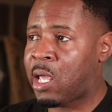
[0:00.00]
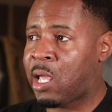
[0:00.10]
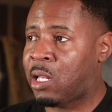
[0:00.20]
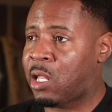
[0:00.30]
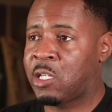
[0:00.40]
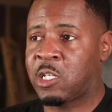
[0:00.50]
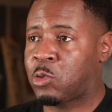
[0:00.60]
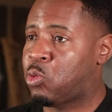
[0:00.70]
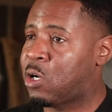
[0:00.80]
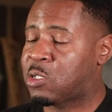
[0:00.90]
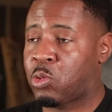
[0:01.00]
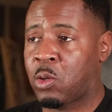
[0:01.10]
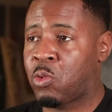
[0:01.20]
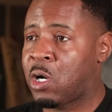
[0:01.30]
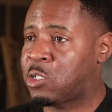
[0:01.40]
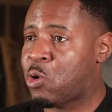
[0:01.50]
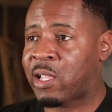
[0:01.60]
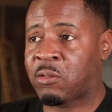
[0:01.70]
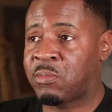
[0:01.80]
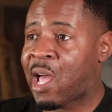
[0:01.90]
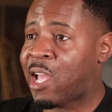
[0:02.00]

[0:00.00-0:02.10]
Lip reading: and it just was what it was. You had some